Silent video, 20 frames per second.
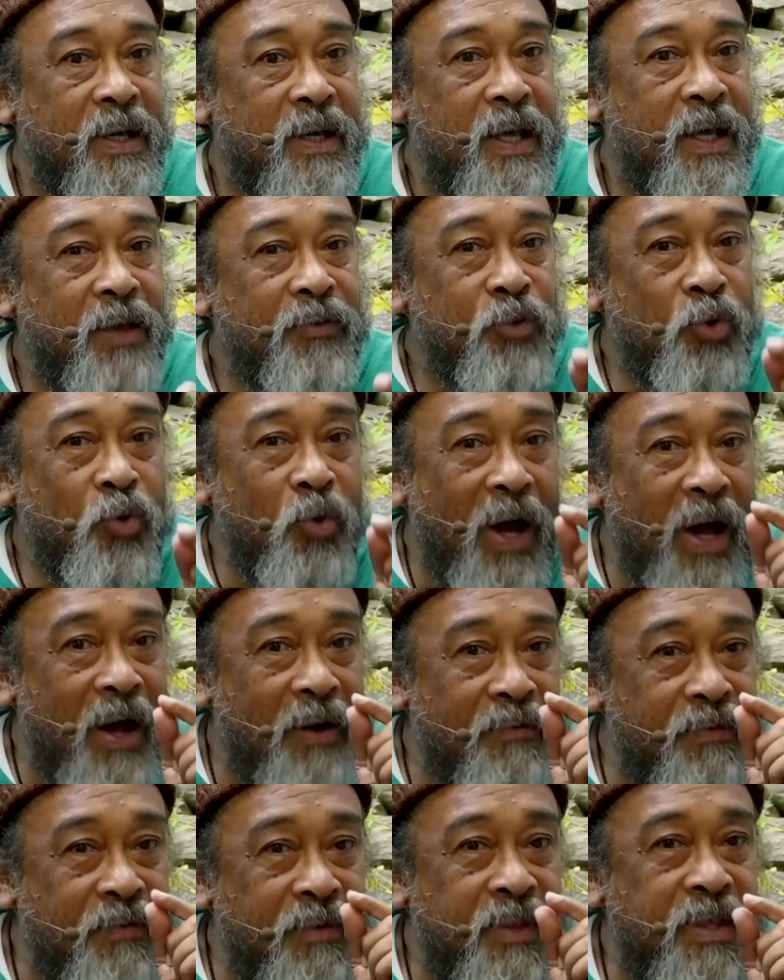If you
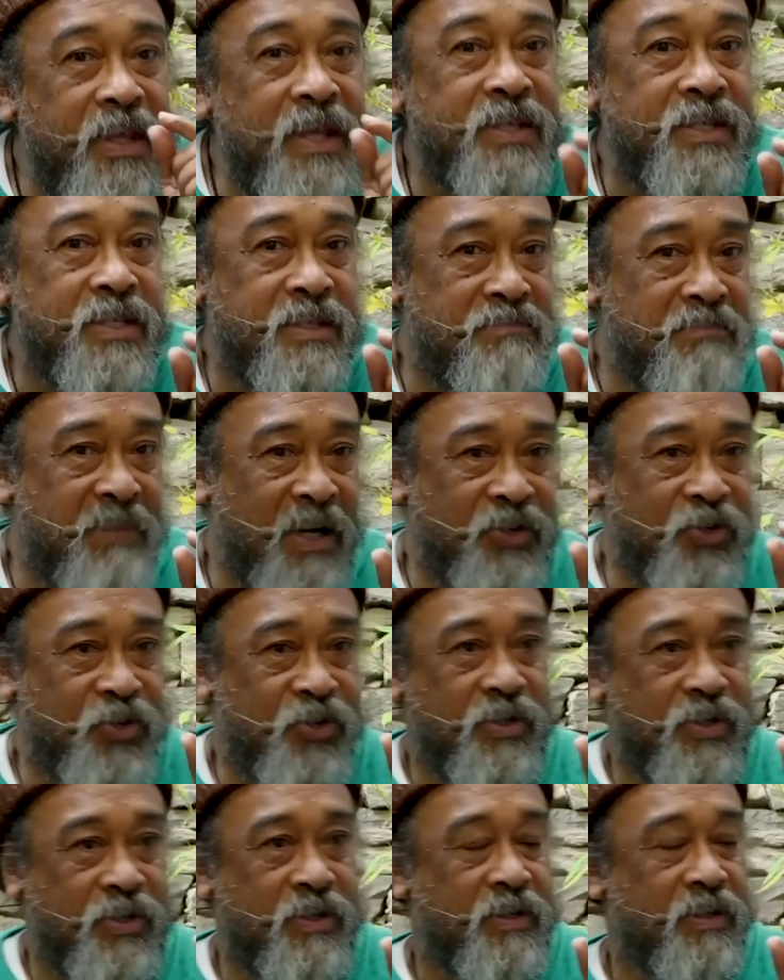have this
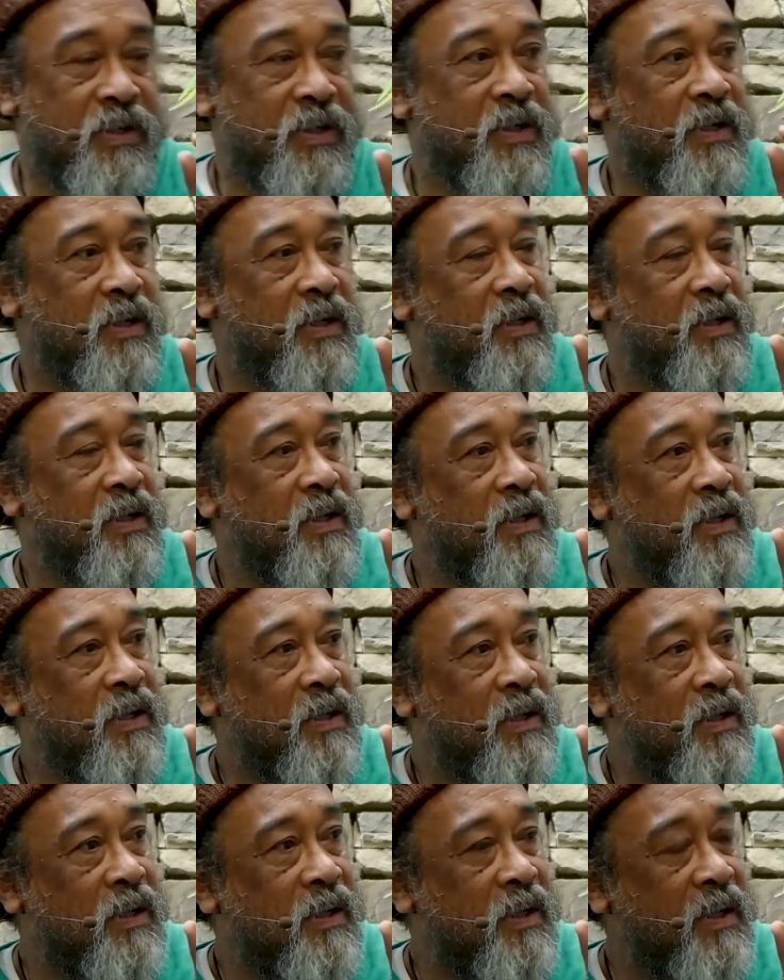much
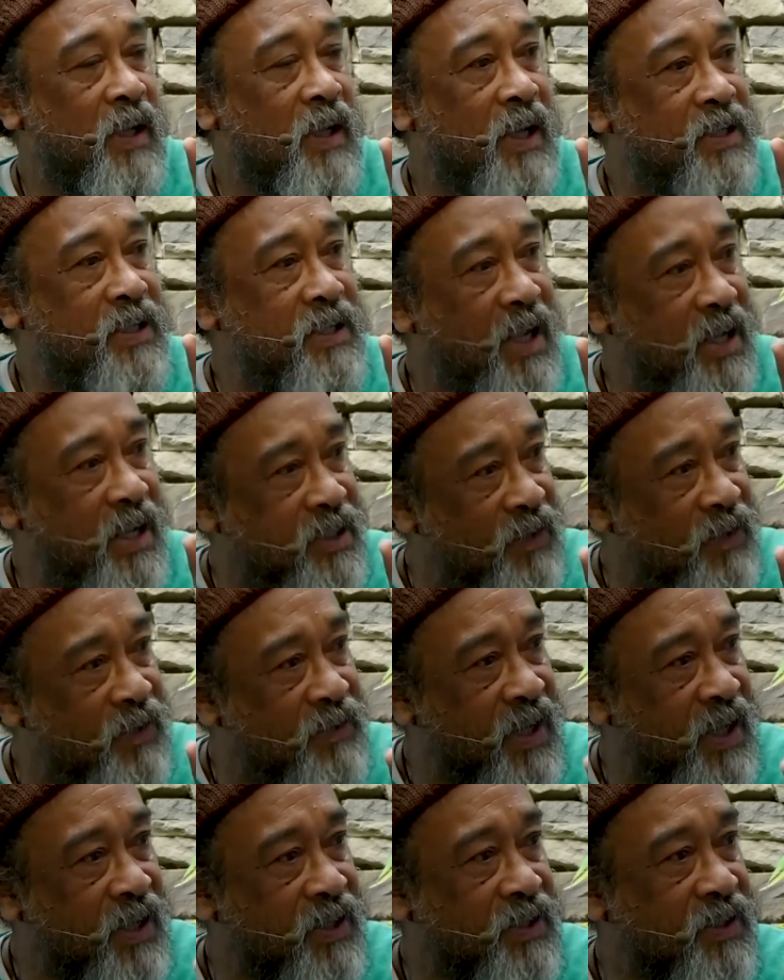
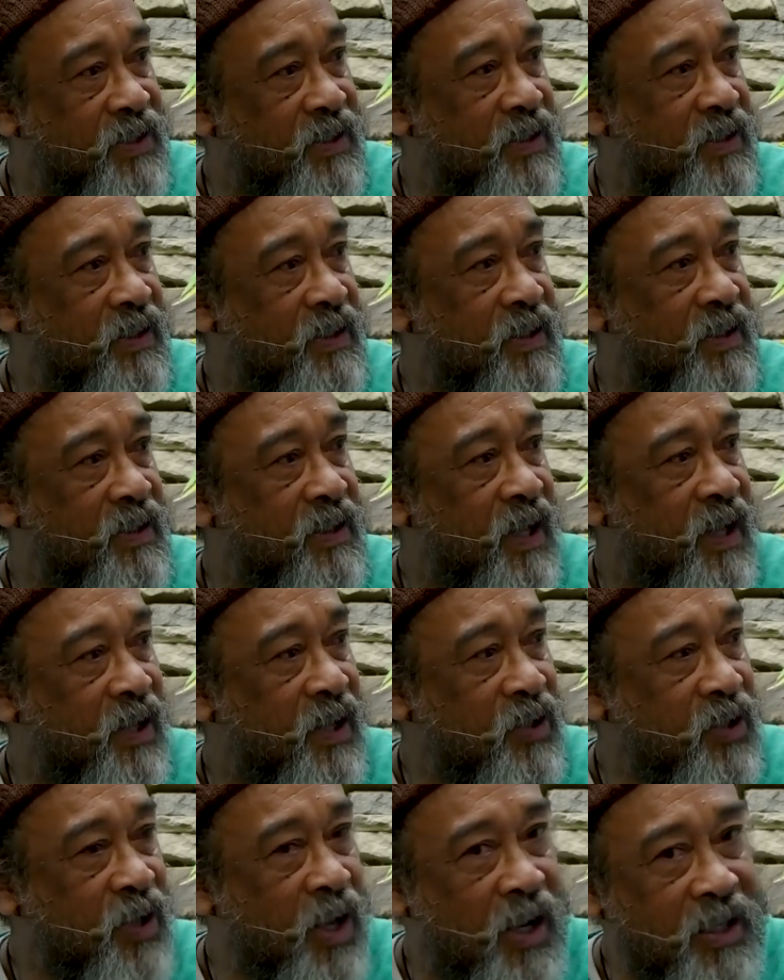attentiveness
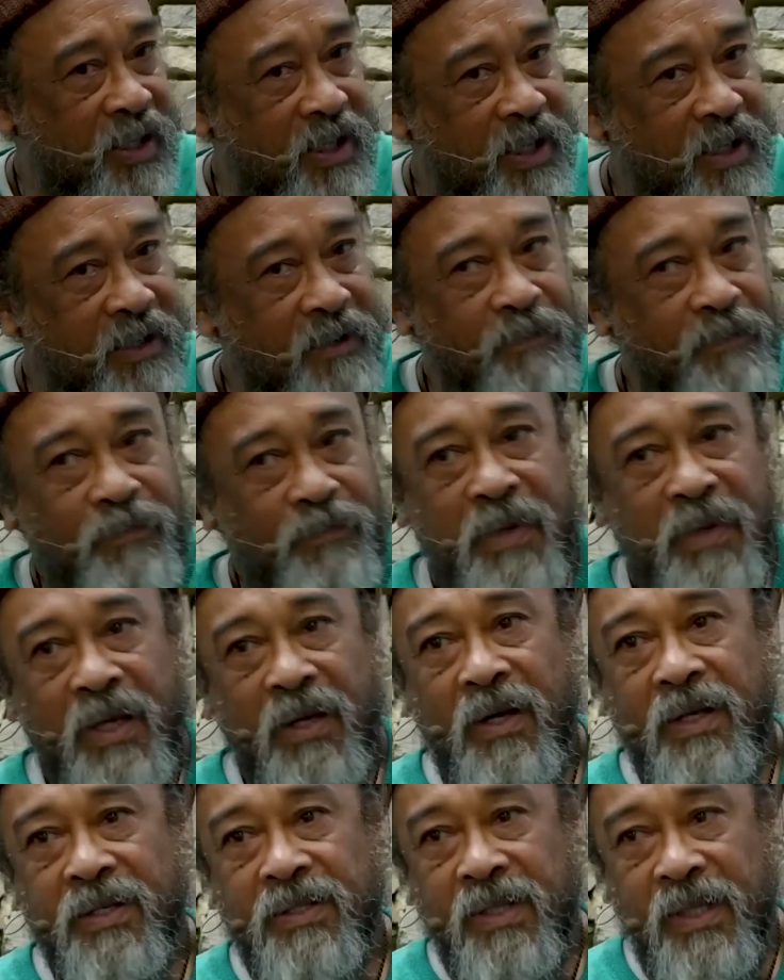and yearning,
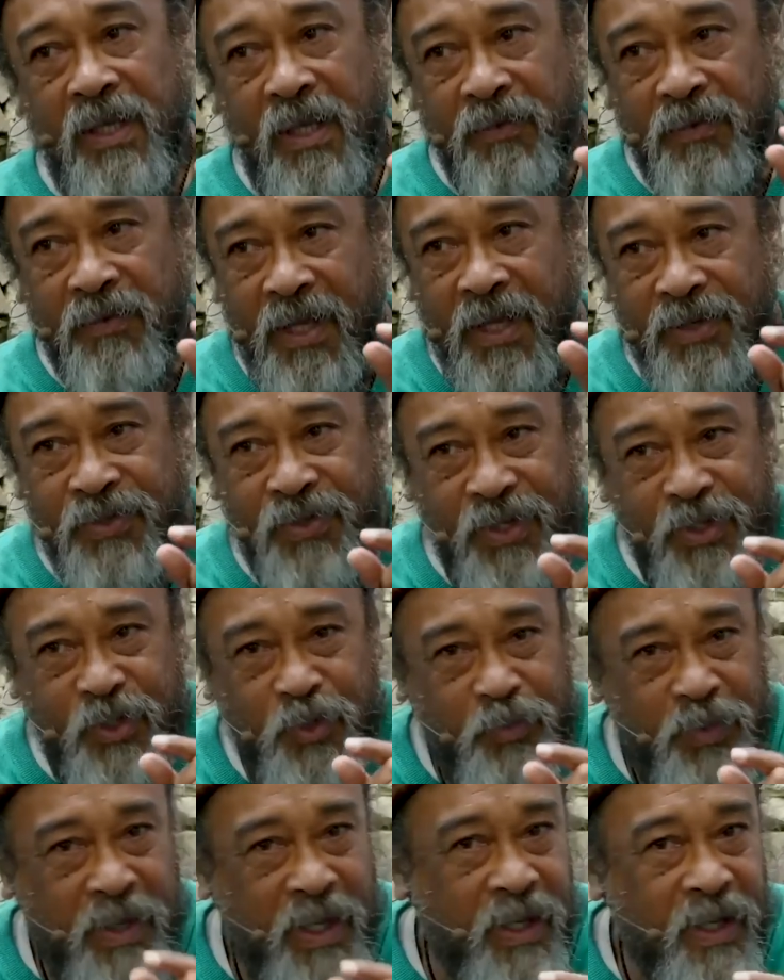because even as I
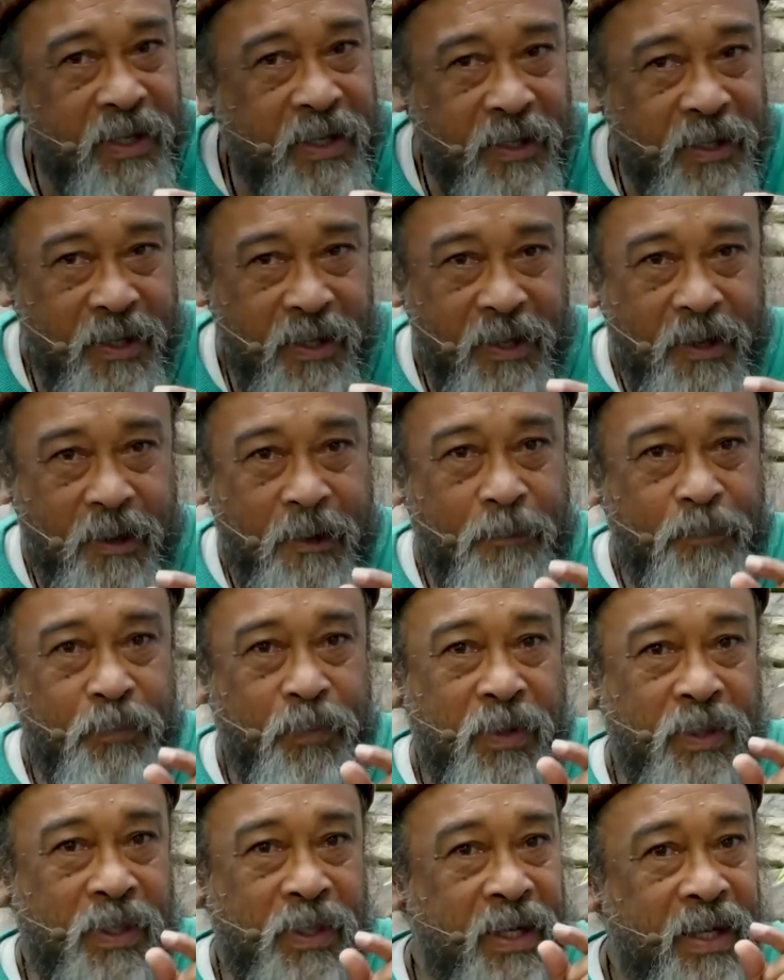speak,
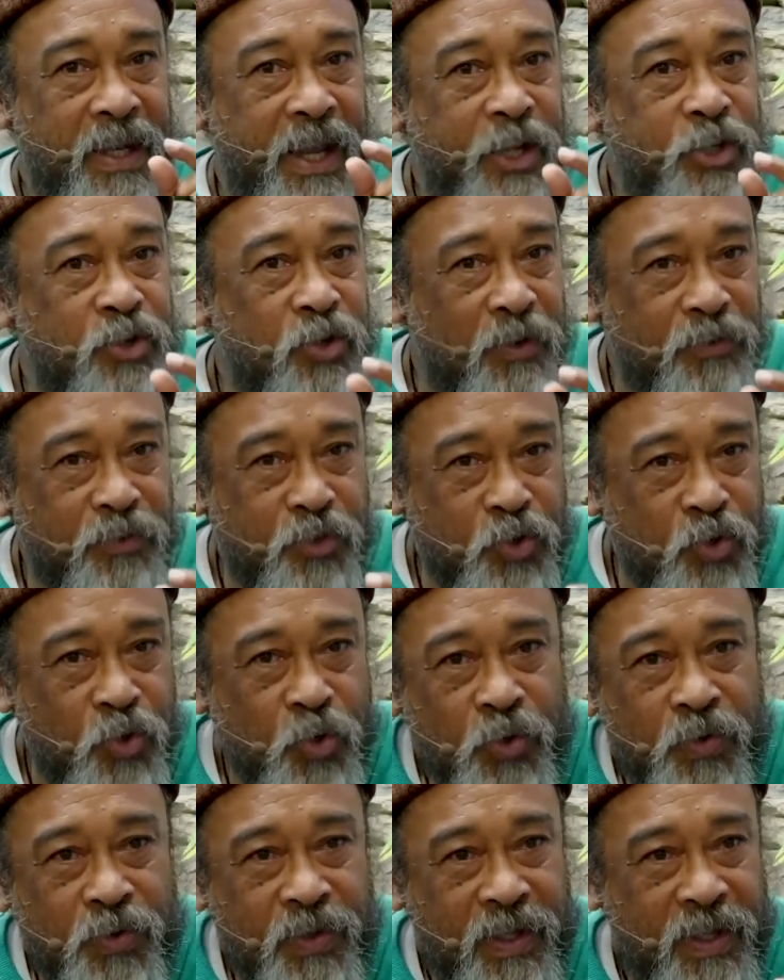the nature of
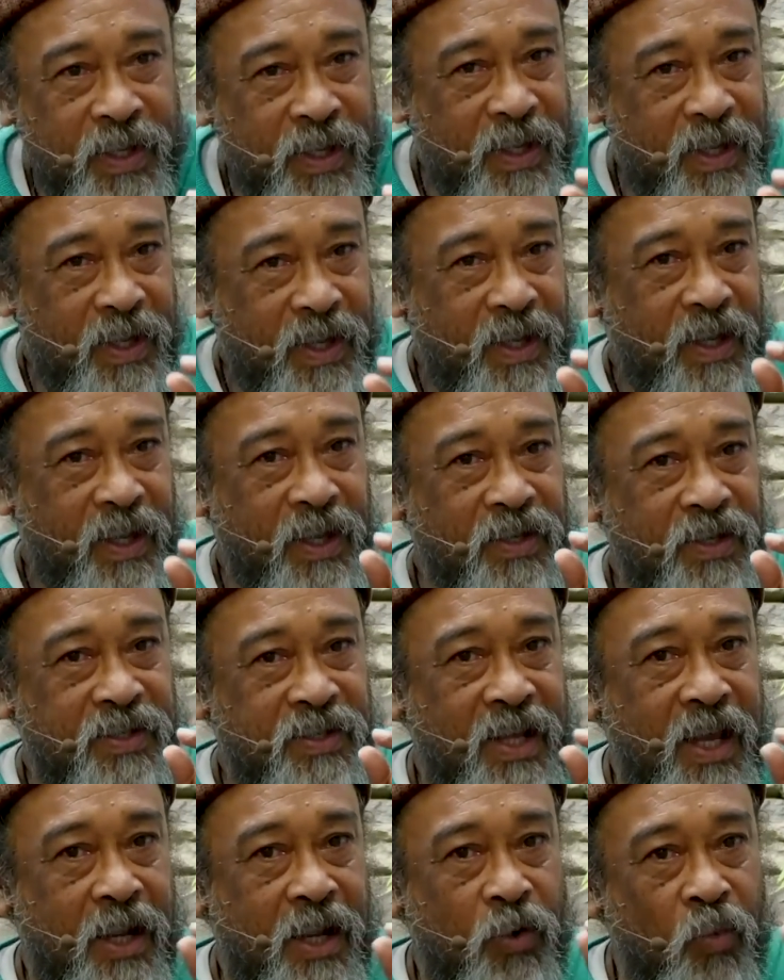truth is
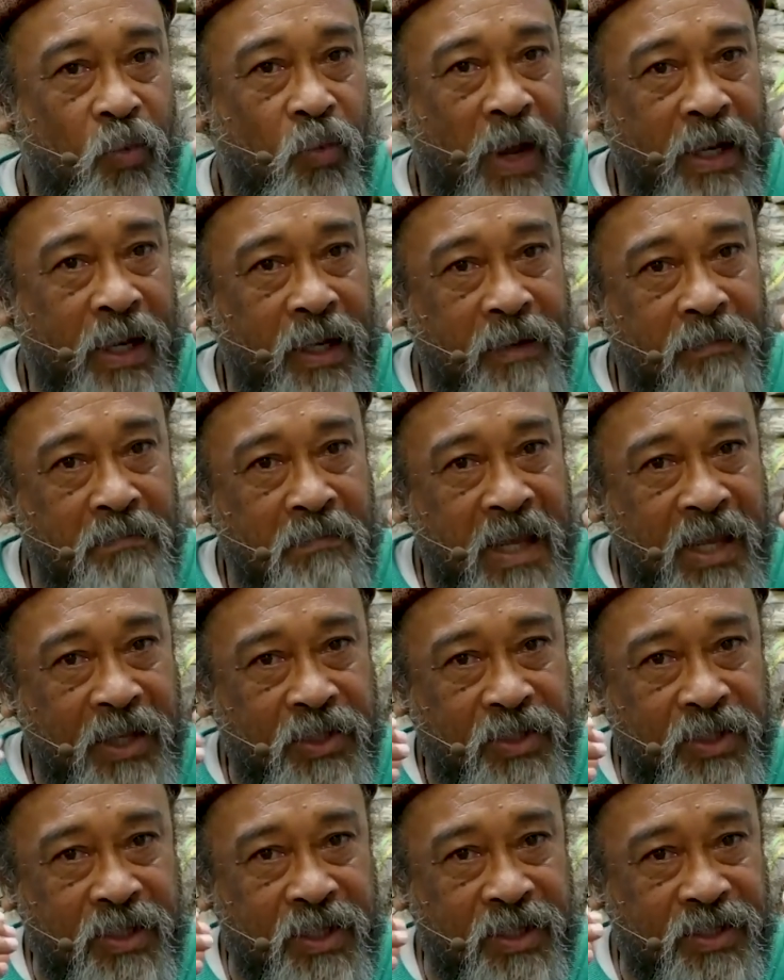that when it
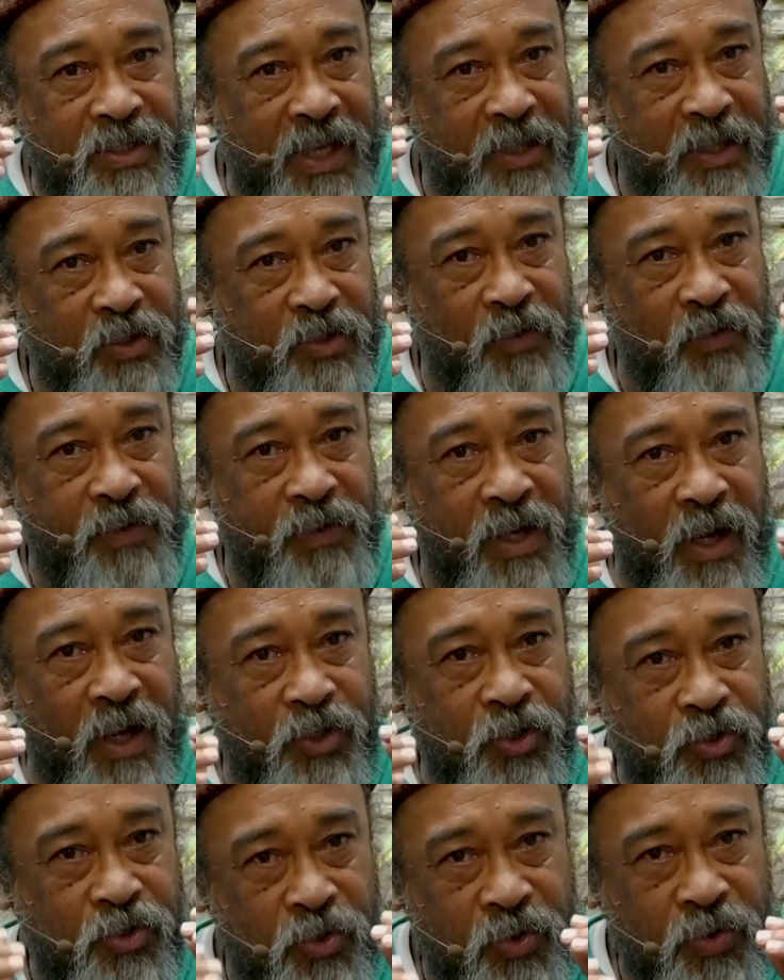meets the sense of the
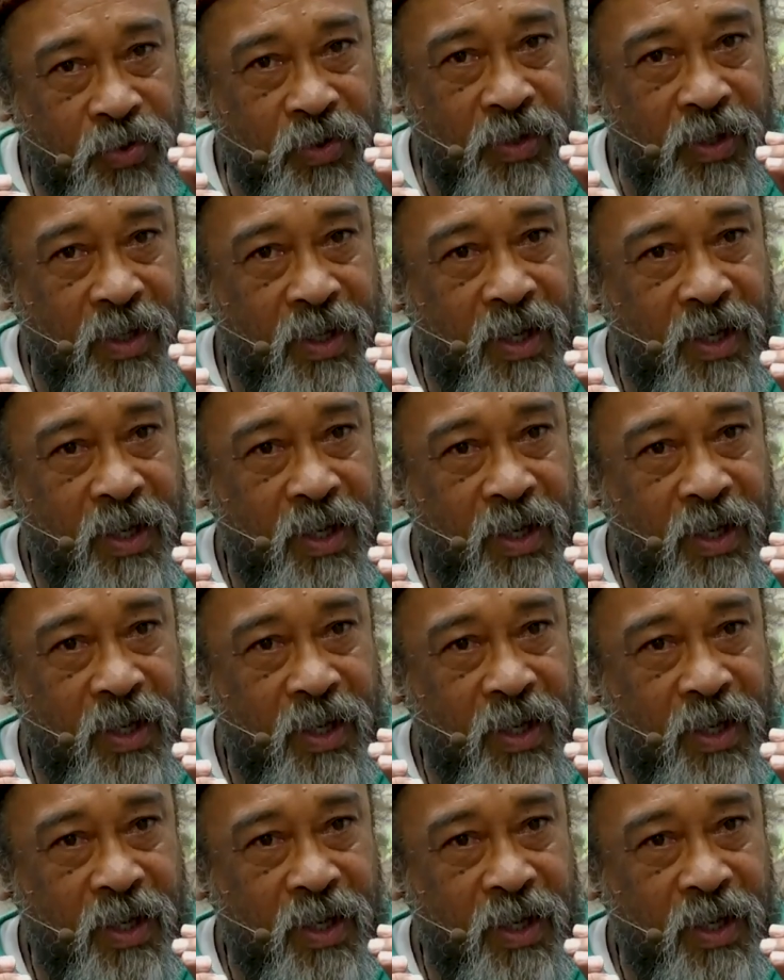untruth,